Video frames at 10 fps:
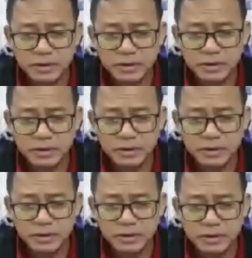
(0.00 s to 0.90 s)

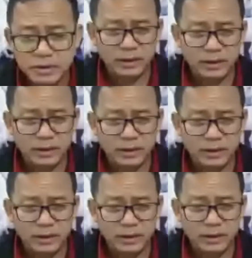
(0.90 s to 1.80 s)
And it's an
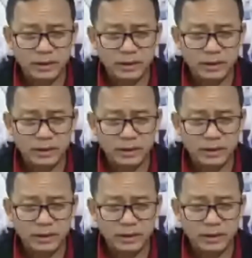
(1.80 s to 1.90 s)
immense